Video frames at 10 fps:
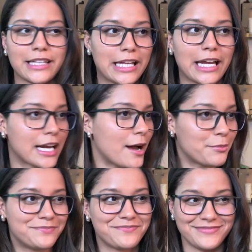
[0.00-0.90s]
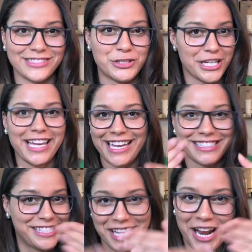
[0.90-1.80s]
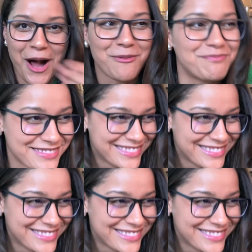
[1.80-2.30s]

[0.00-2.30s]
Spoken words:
eating it up. She eats it up.